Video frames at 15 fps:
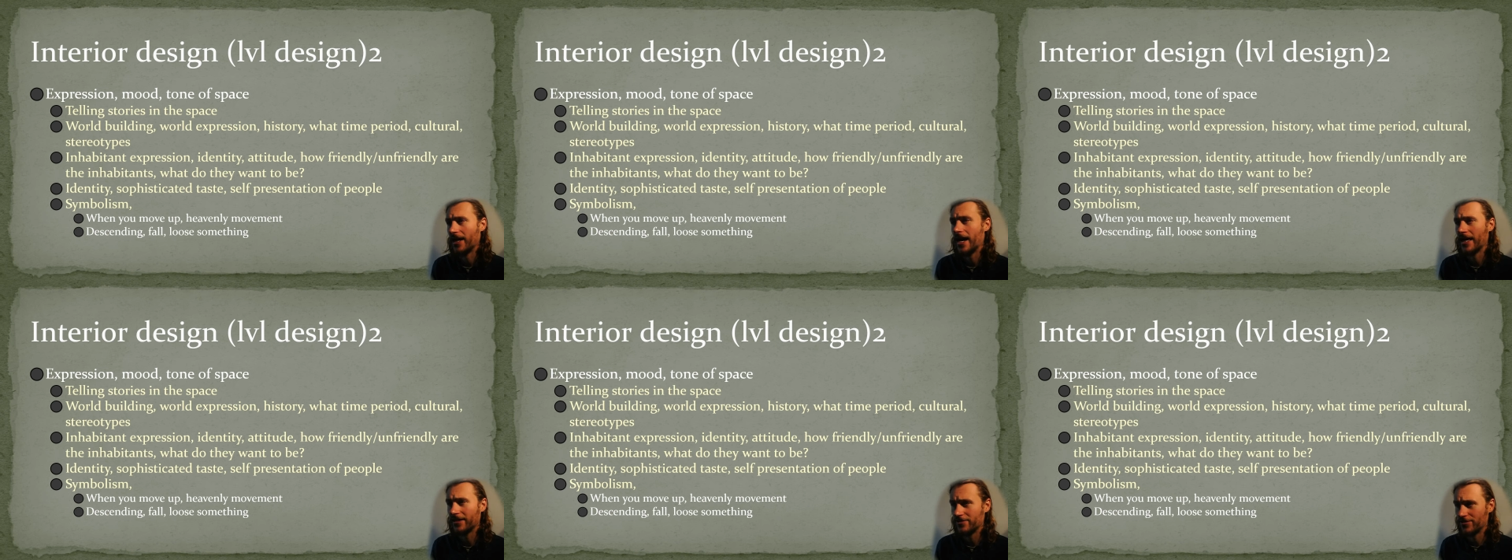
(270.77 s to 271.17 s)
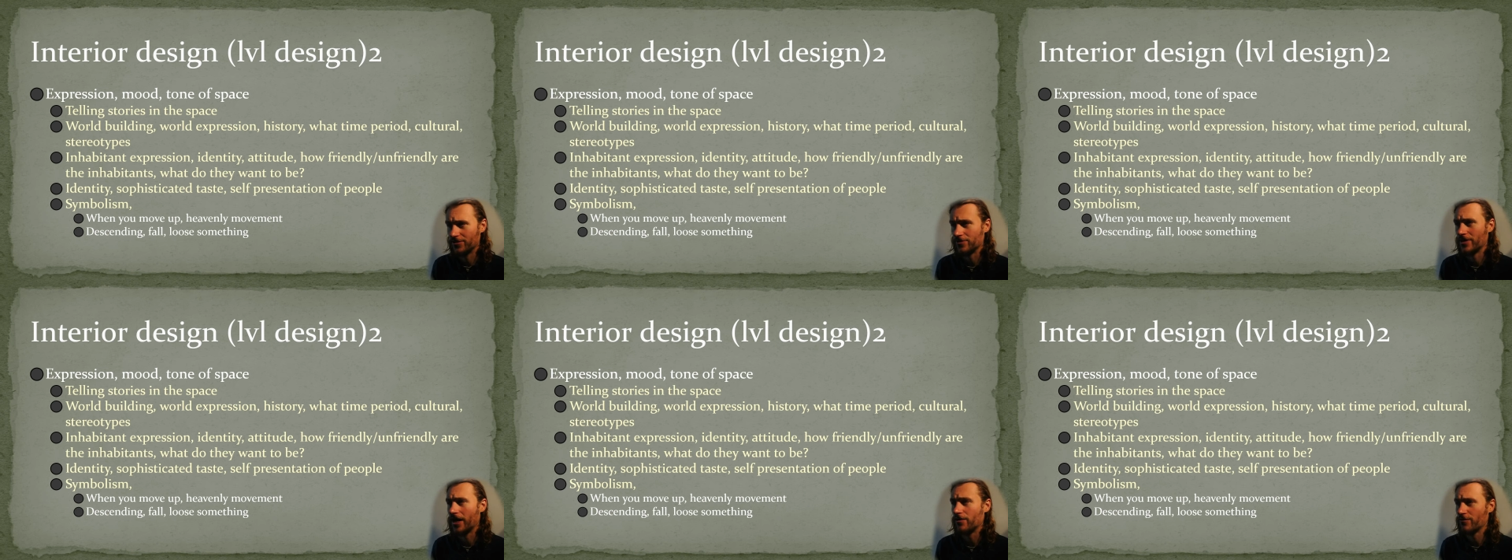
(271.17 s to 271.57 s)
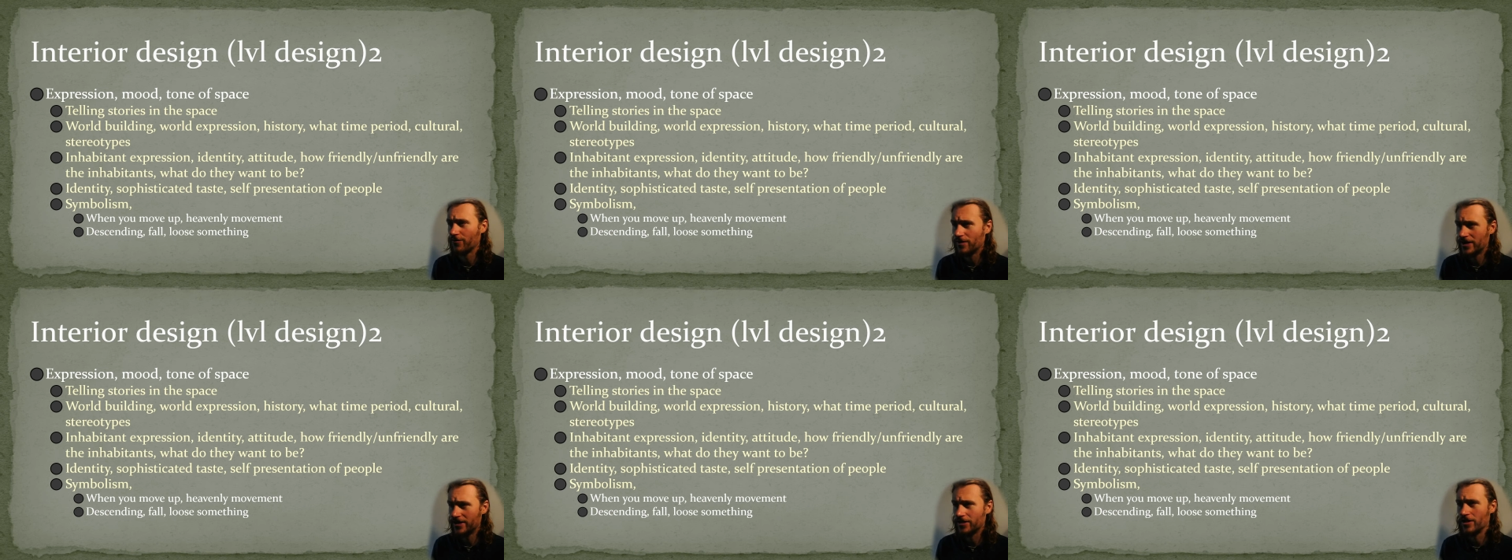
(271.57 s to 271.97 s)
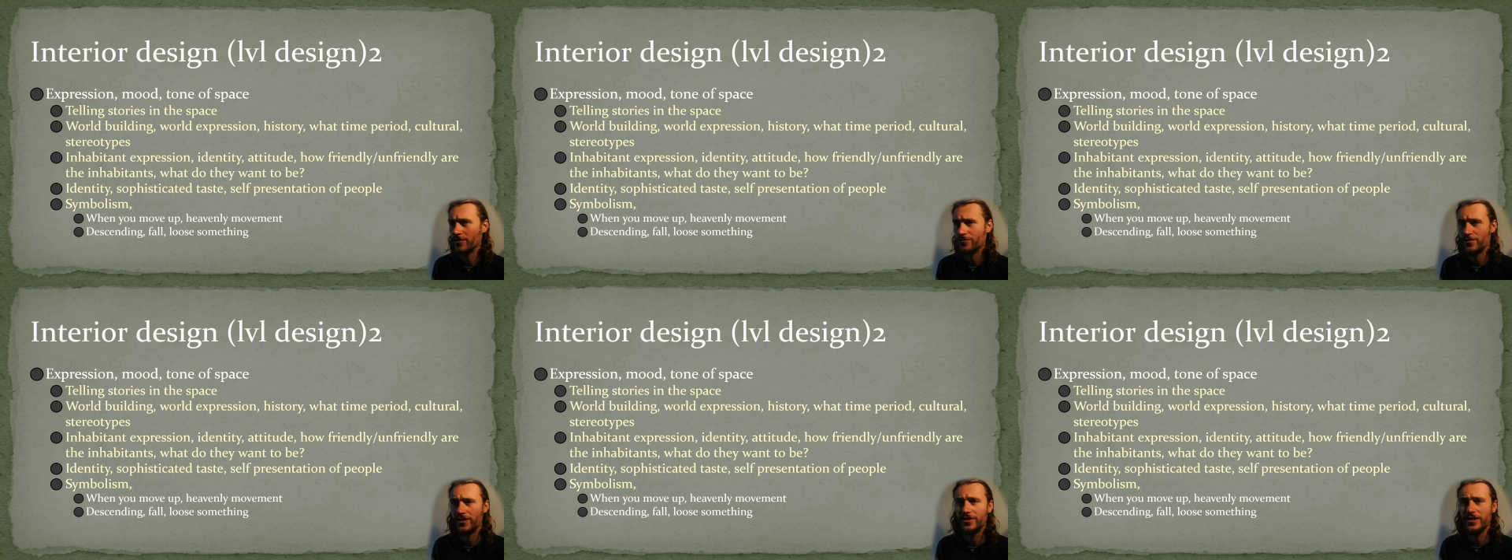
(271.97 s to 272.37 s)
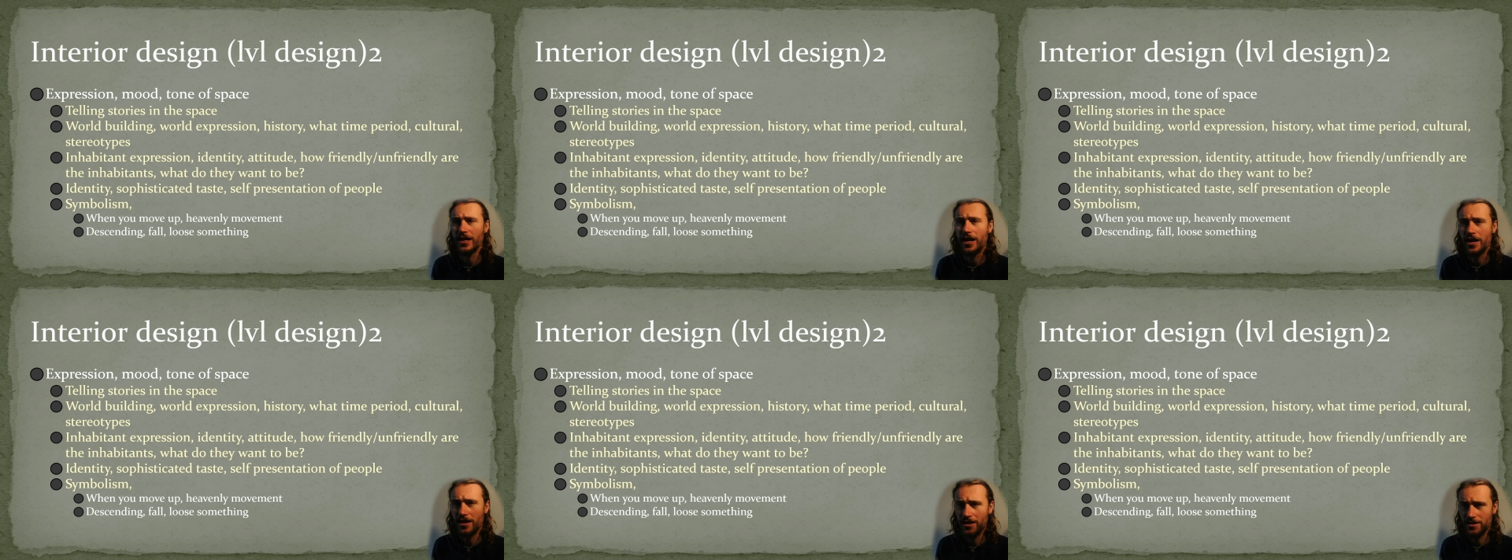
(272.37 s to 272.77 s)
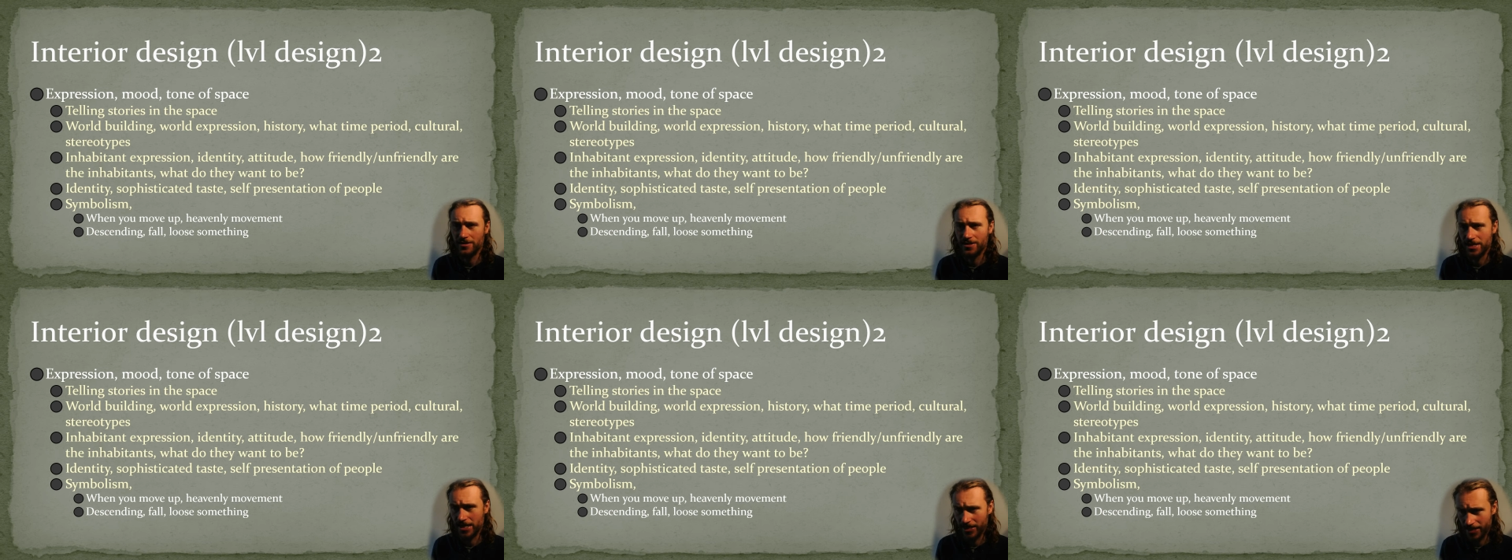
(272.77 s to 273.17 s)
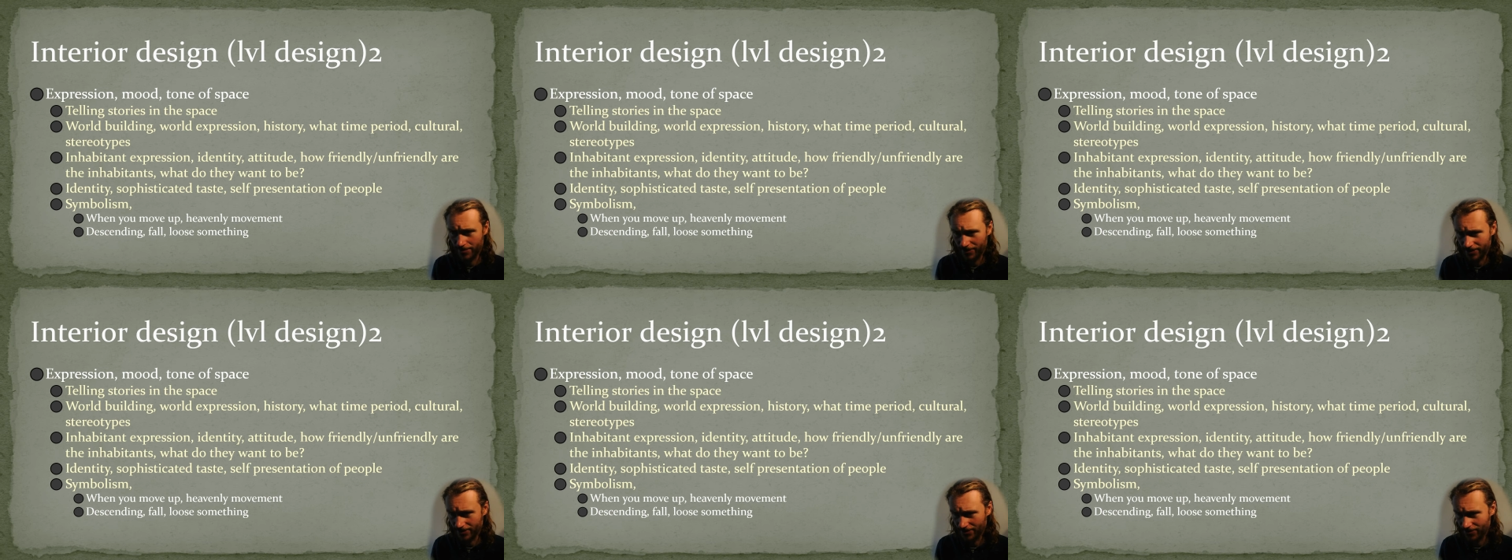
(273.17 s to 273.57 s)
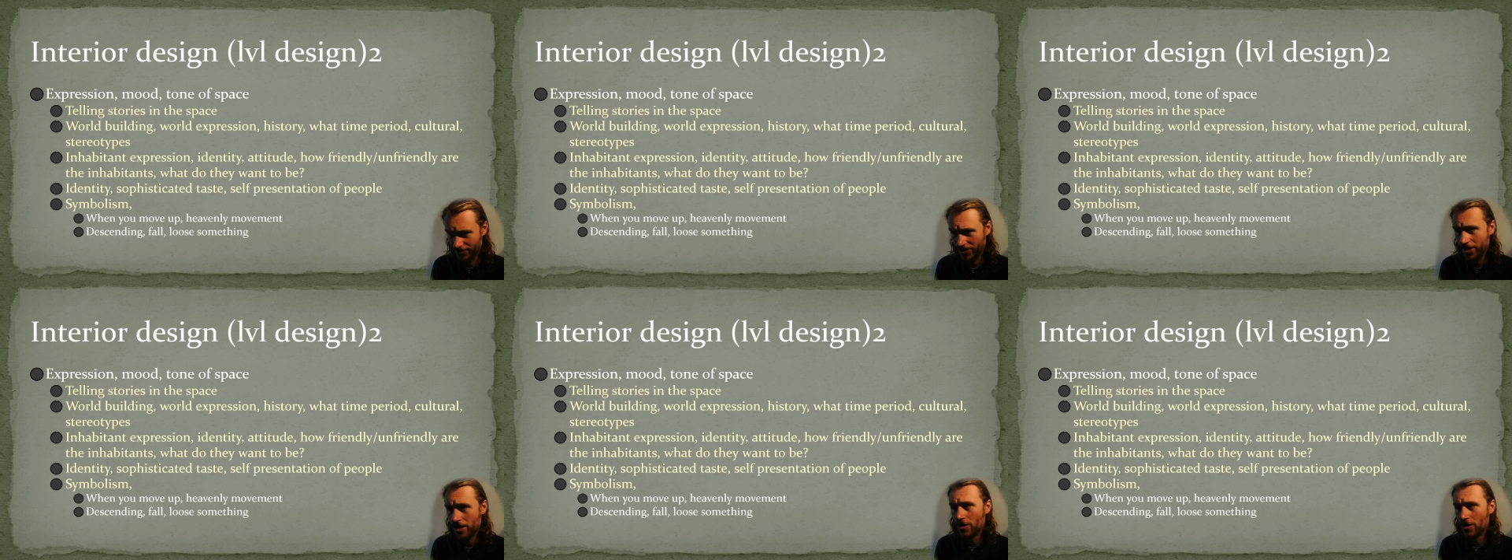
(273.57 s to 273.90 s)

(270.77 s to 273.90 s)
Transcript: attitude, how friendly, unfriendly are the inhabitants,